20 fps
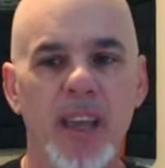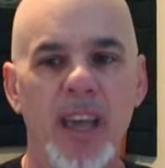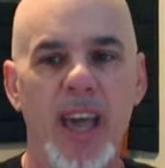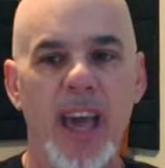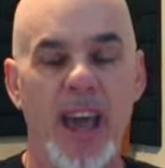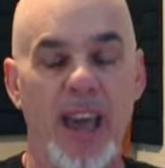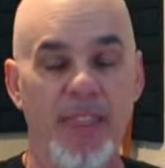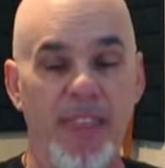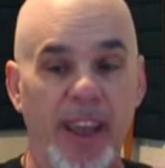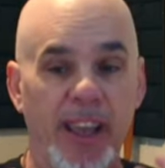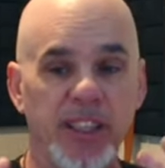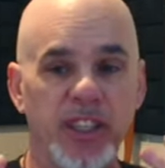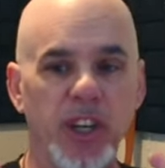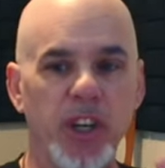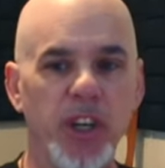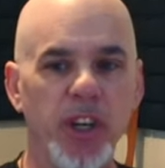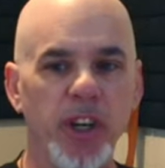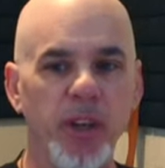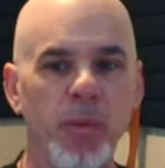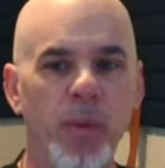And I think it's a
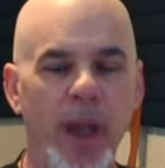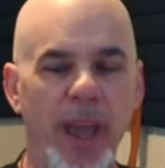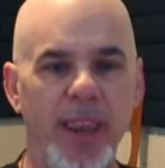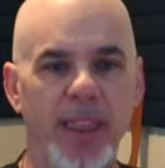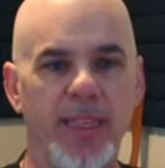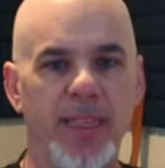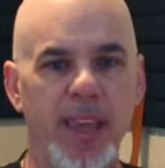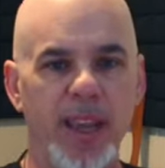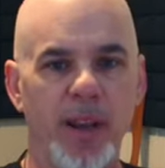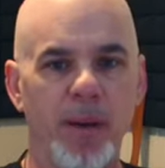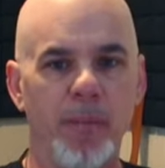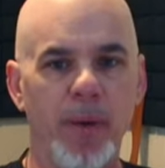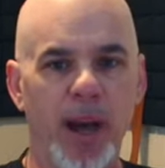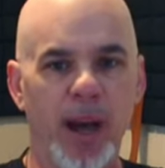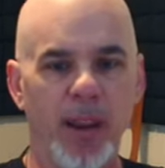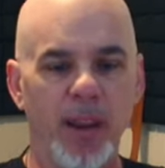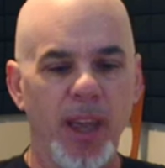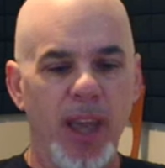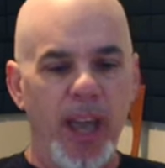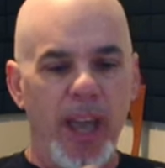good way to think
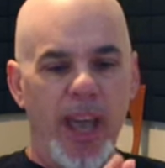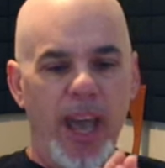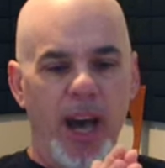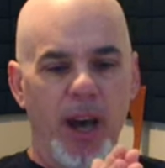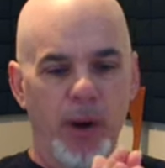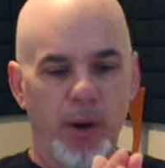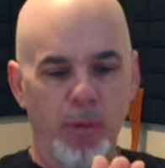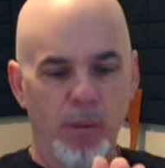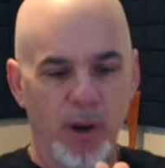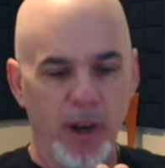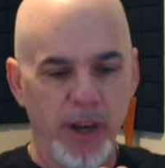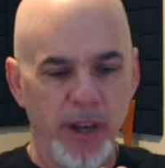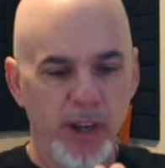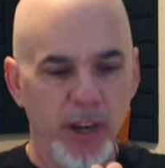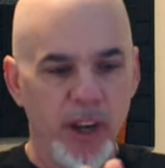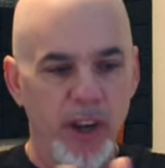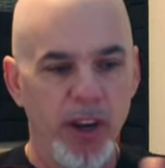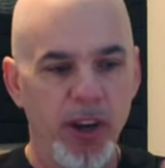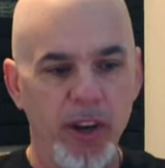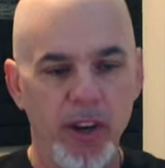about how to run
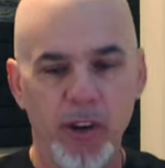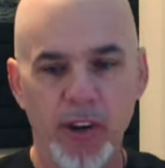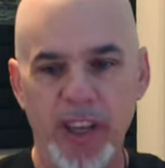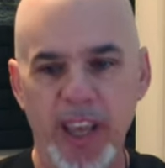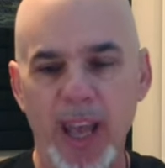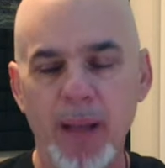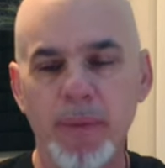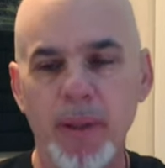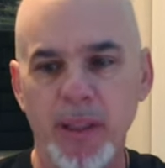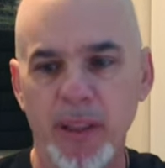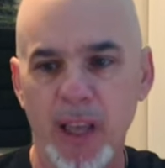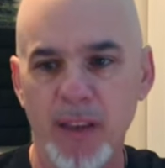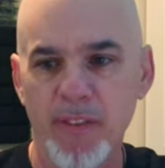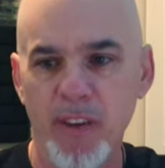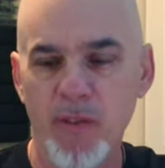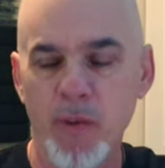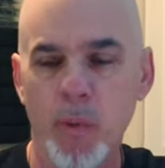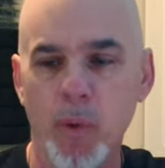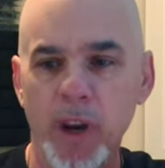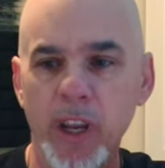your gambling life.
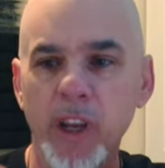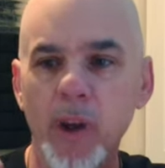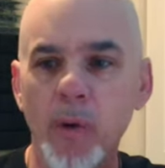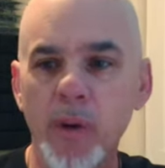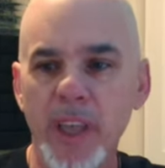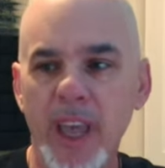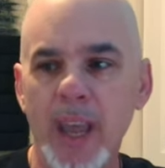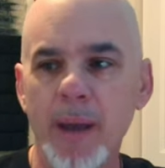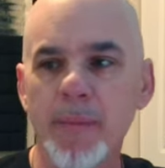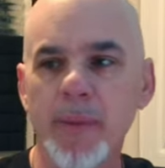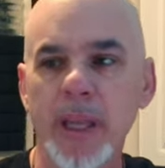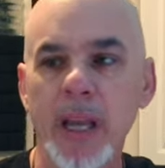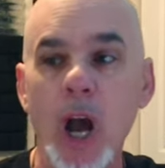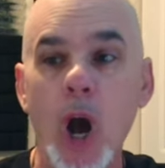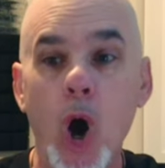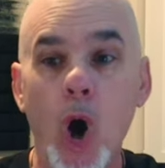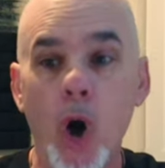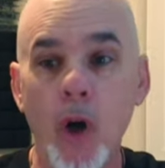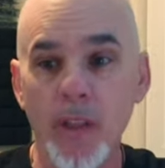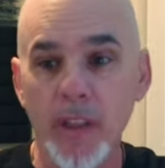If you want to go gambling
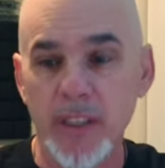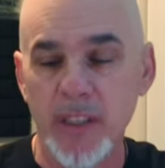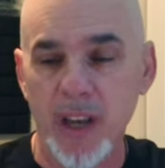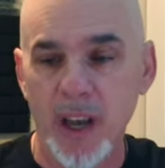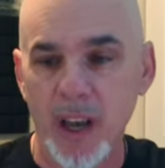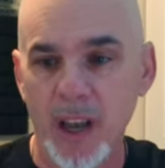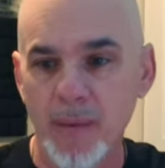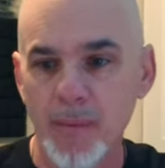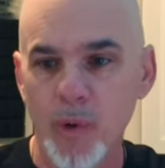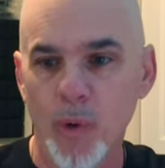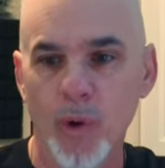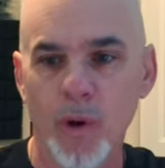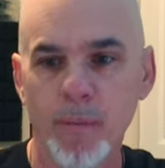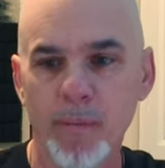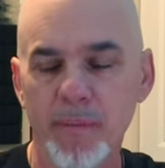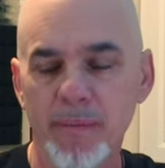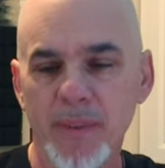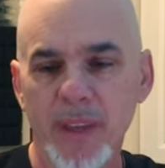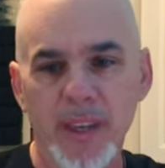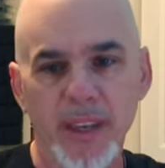all the time, or
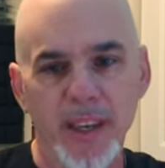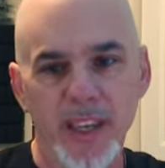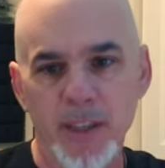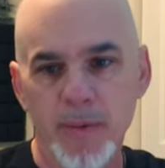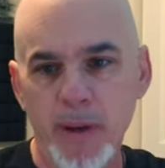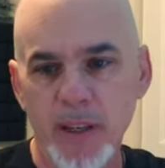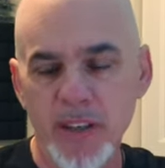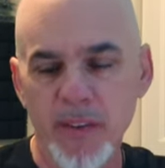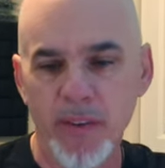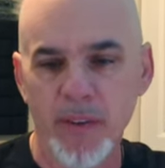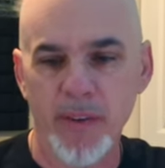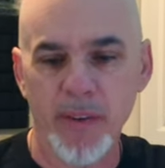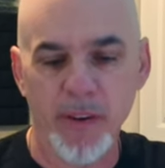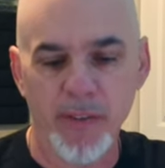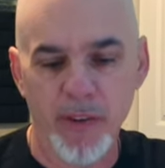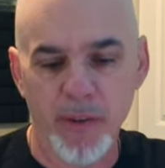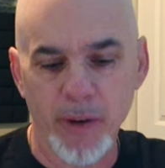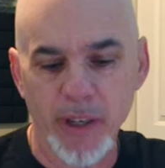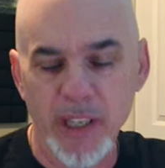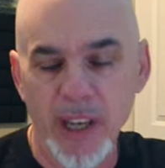especially if
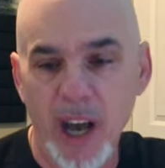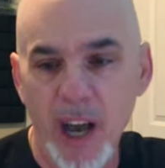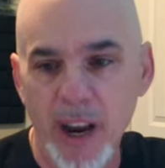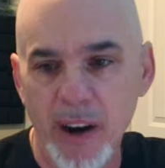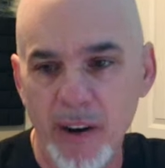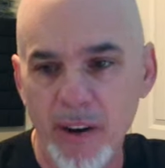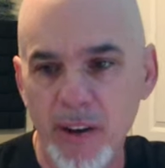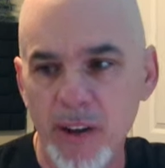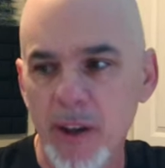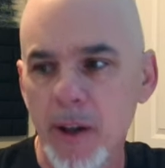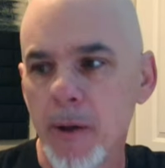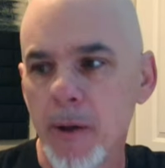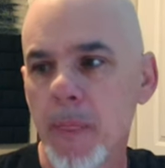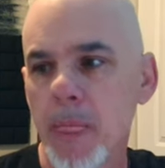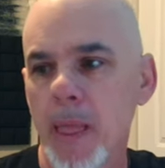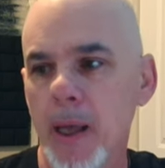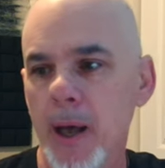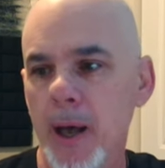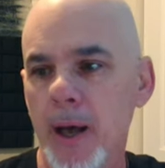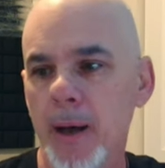you're retired,
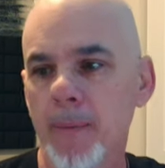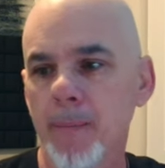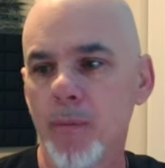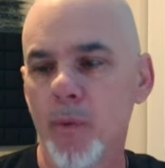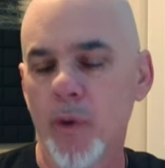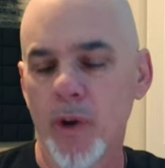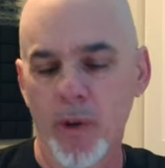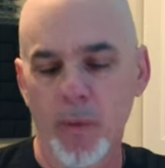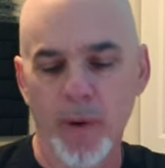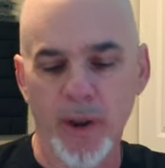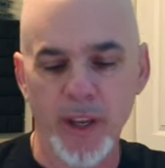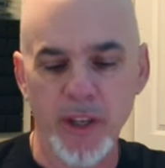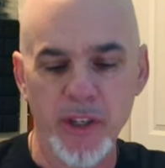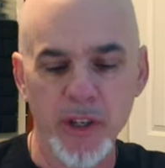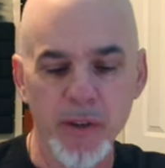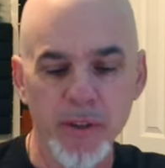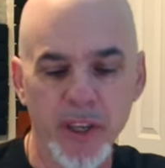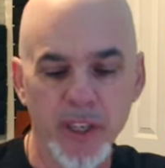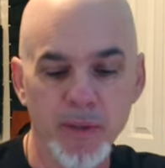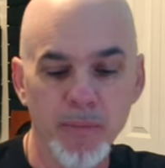um, or you want to
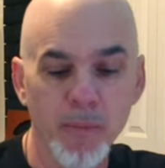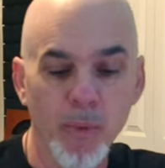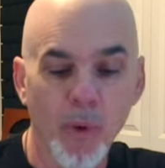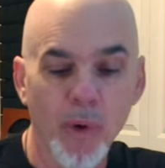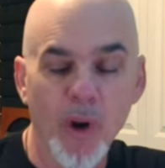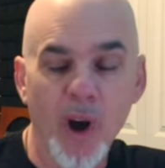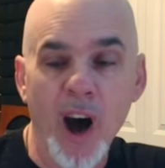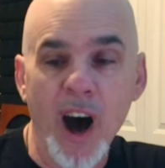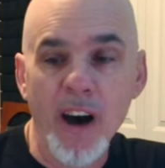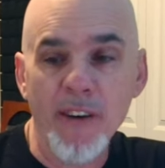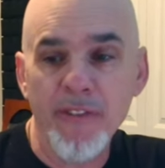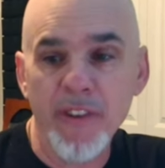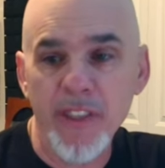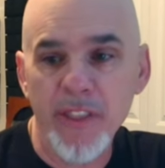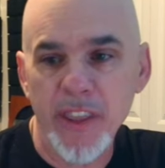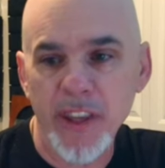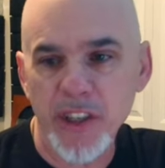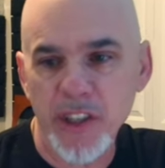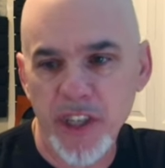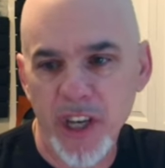do this more often
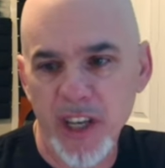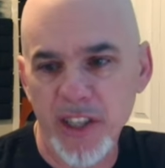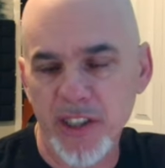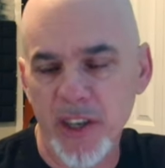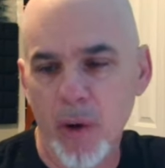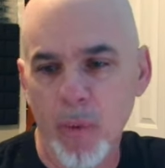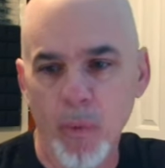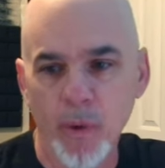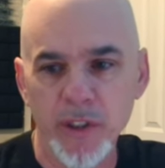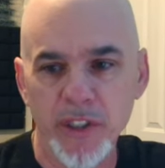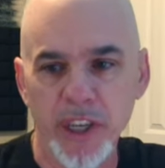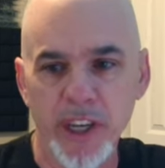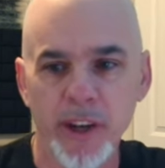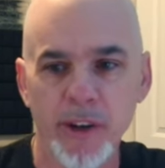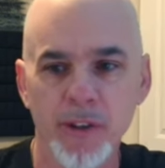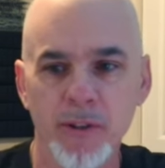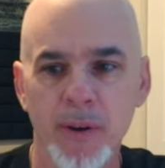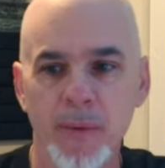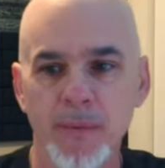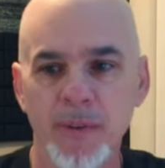than just a once a year
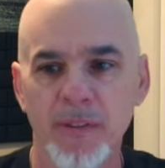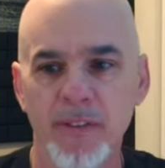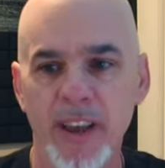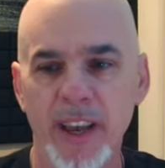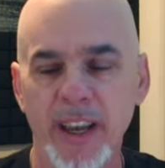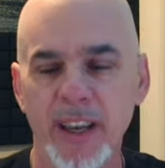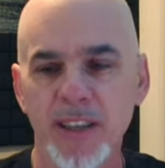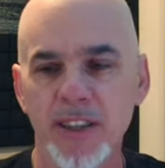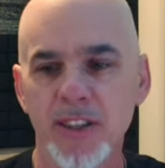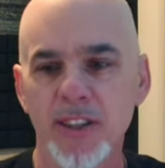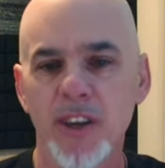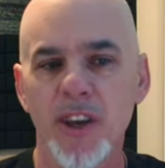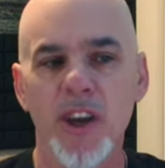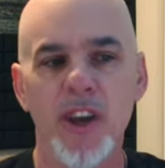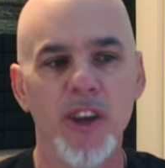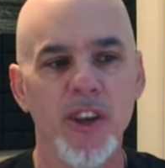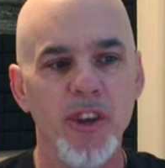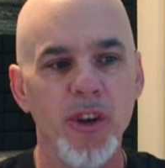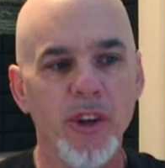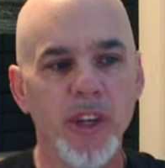trip to Vegas,
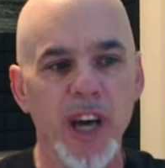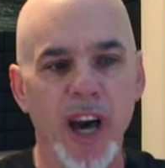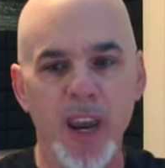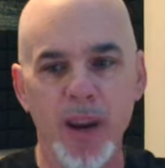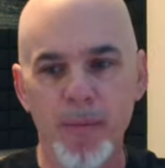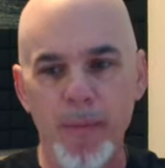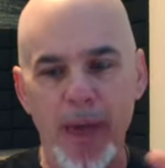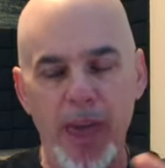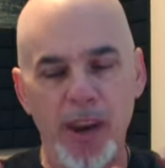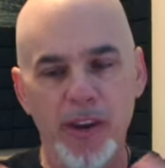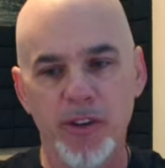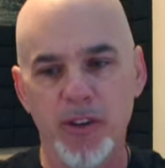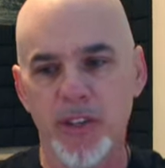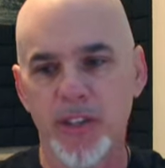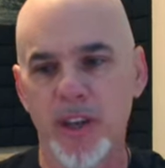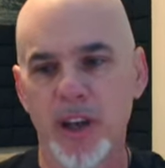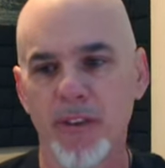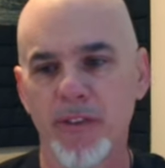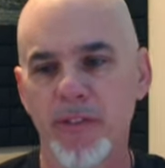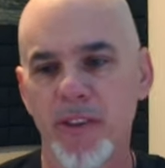you got to manage
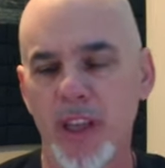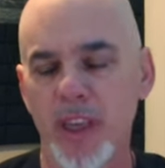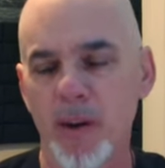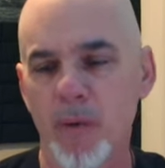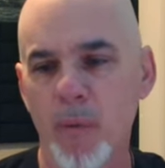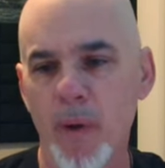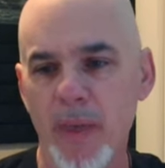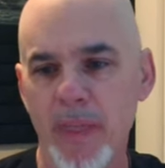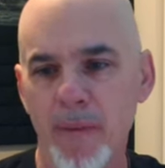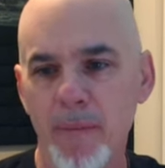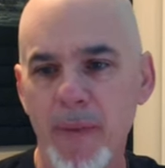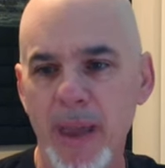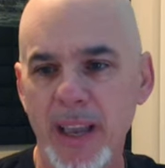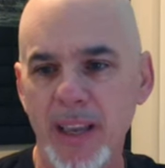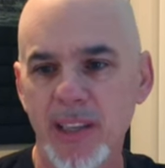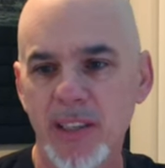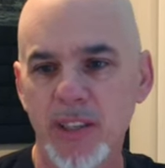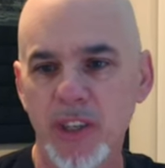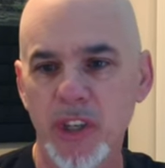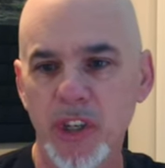yourself in a way that
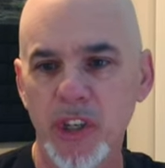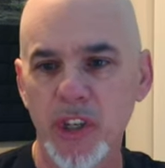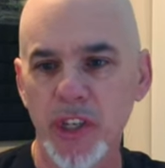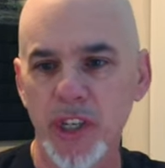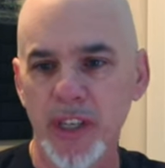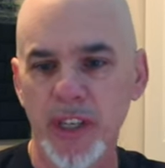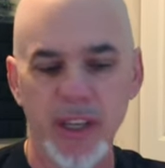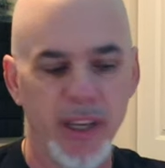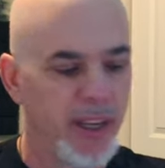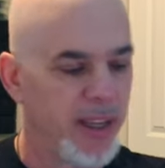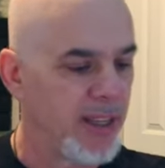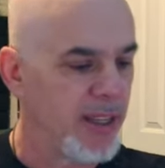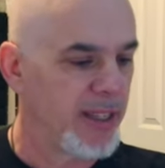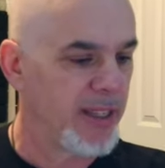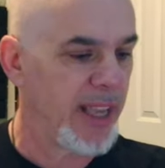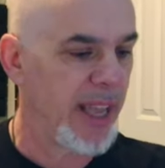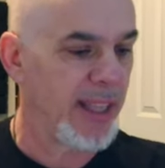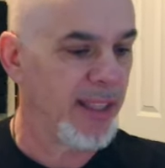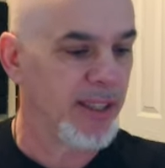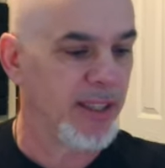makes good
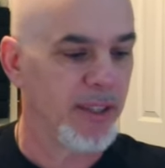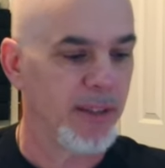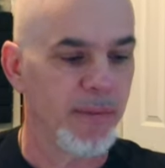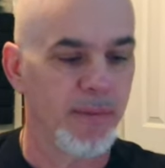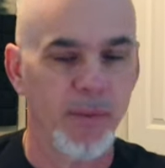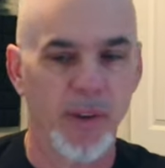sense.